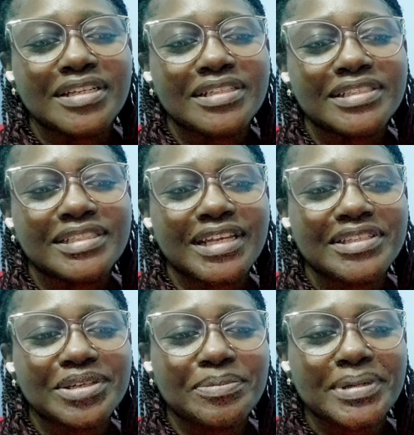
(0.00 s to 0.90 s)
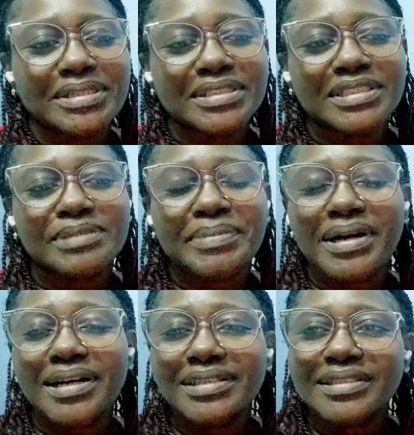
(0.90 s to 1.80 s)
Stand Up on the
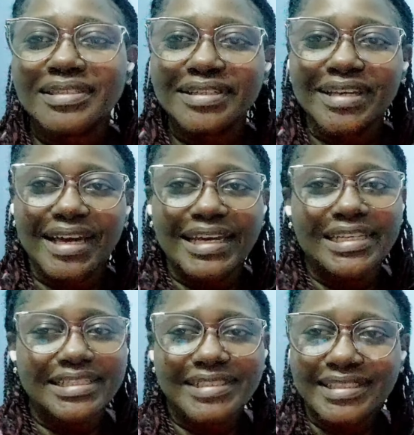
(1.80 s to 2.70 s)
Spot, guys.